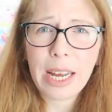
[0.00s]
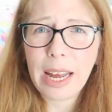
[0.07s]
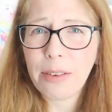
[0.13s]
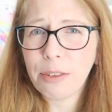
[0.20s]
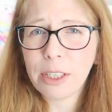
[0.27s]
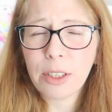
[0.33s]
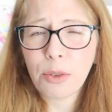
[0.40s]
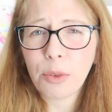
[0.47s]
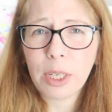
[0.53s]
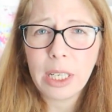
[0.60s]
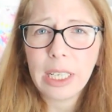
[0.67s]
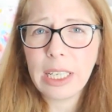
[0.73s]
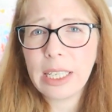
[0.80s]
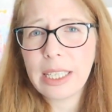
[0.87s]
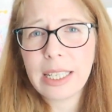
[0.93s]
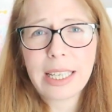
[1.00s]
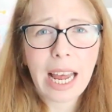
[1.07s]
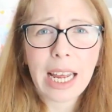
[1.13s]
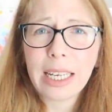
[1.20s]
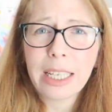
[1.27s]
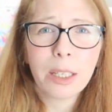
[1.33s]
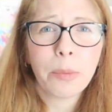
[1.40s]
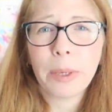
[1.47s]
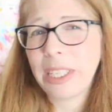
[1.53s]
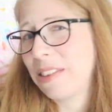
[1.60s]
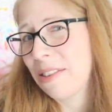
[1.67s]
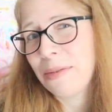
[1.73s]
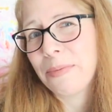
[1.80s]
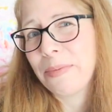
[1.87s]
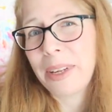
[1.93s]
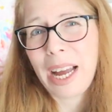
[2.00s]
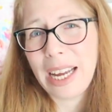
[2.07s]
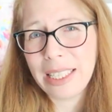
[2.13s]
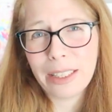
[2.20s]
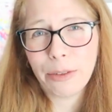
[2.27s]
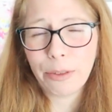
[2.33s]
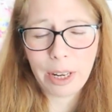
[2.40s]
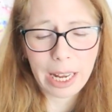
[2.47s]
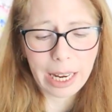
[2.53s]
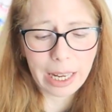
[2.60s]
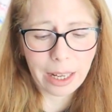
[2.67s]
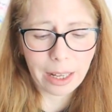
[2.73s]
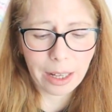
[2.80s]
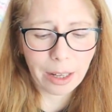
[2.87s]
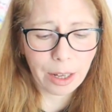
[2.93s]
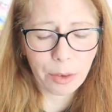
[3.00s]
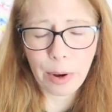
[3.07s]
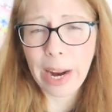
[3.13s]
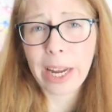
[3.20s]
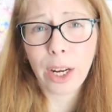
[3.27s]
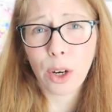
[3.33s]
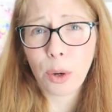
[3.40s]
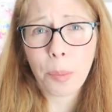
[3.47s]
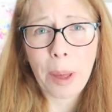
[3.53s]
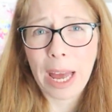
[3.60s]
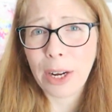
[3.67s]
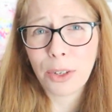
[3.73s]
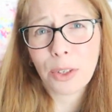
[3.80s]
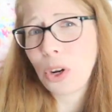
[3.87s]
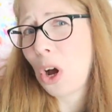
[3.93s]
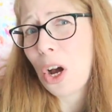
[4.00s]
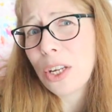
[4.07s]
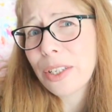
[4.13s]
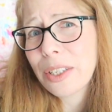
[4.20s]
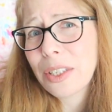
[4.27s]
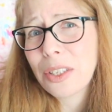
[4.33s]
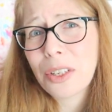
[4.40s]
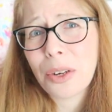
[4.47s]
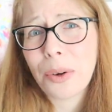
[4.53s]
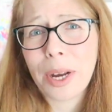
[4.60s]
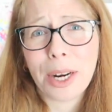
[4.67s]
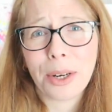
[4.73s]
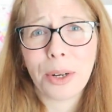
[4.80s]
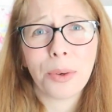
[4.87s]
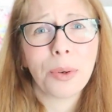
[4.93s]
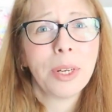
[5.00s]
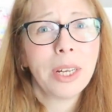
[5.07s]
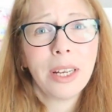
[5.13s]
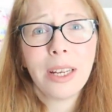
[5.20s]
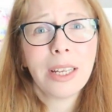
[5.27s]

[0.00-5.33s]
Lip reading: I haven't really decided, but kind of like a regular pattern cost, so I don't know,